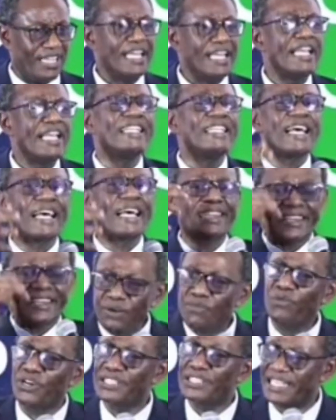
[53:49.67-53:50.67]
The thing
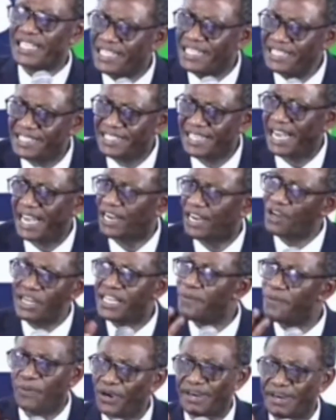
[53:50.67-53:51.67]
was inside, not
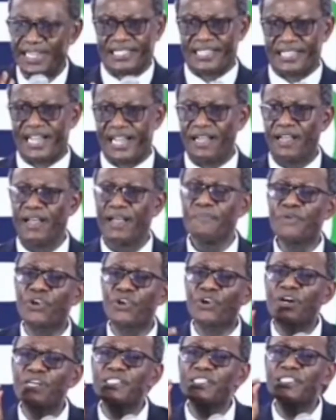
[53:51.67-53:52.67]
hypocritical,
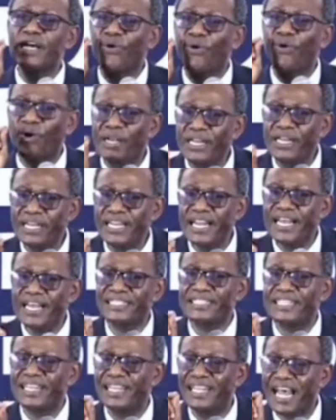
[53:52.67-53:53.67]
because the
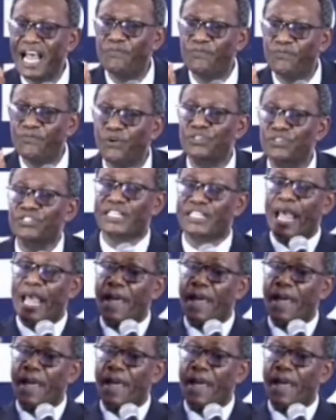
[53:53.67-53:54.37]
holiness life was a